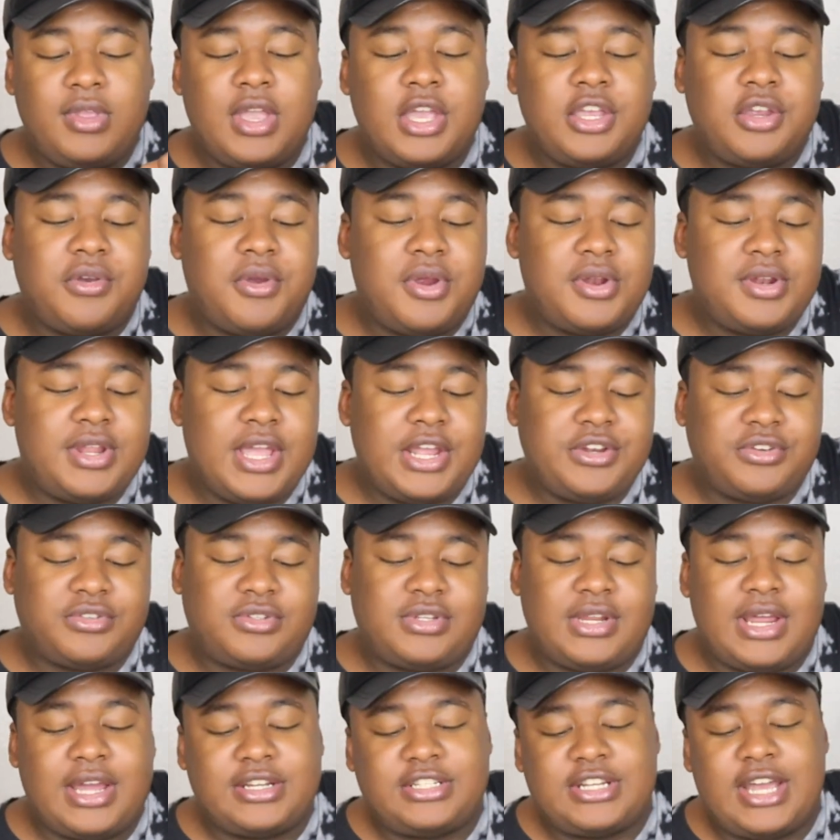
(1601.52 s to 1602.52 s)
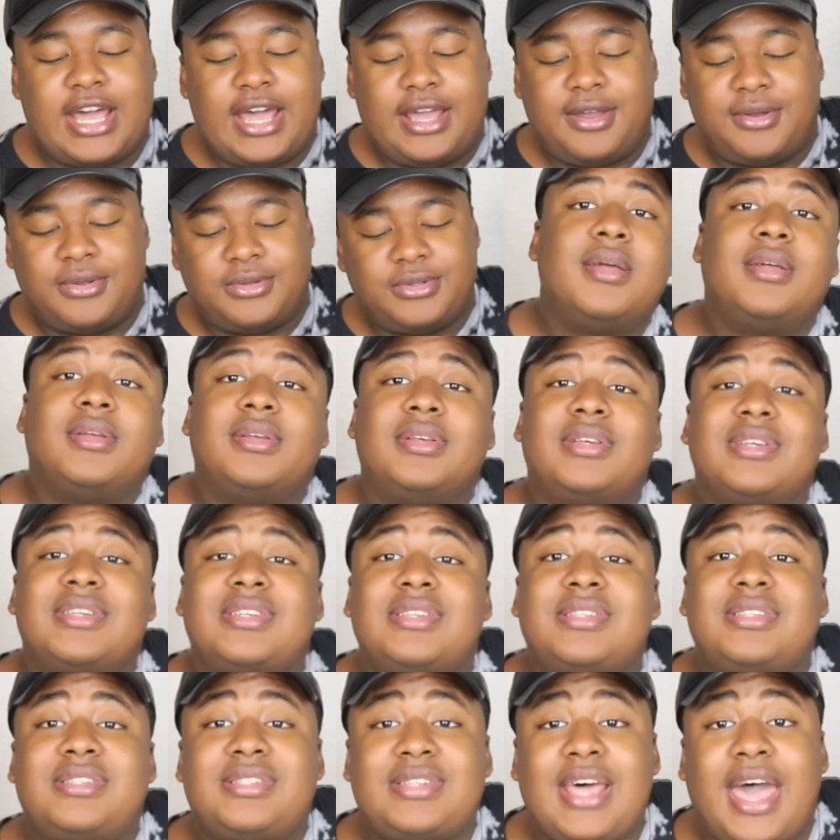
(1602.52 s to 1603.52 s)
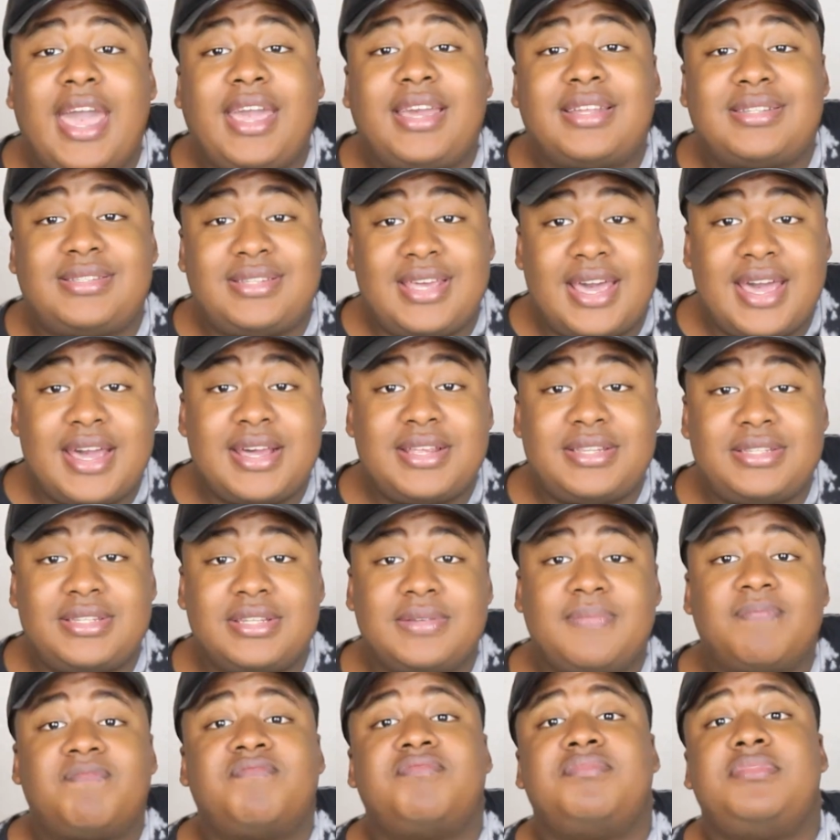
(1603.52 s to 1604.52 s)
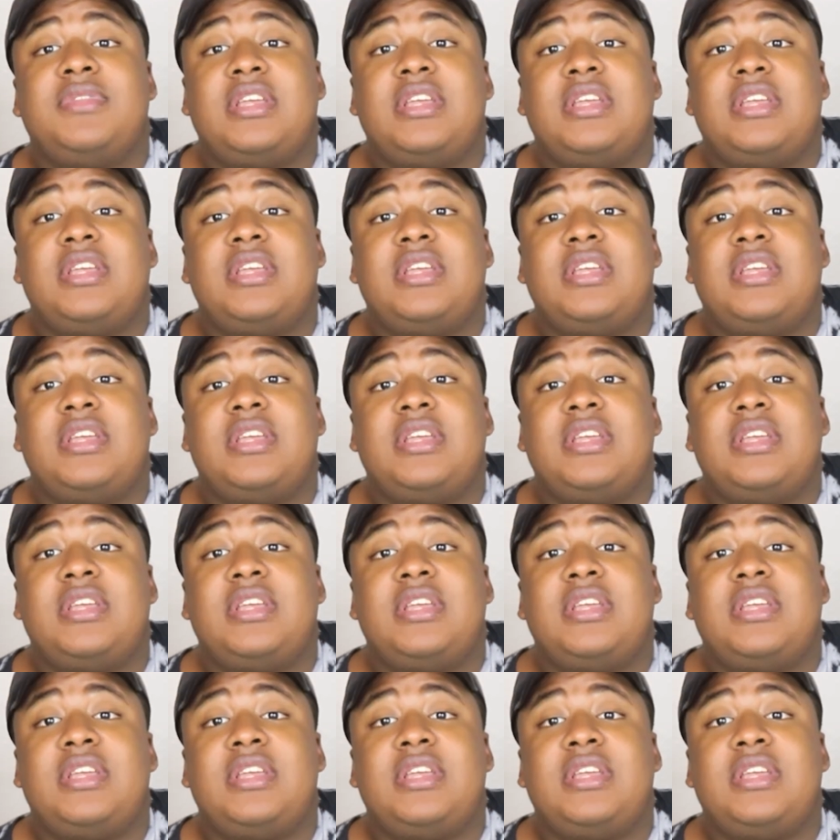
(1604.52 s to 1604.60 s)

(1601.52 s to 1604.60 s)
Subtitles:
that you're a danger to that child. Psych tests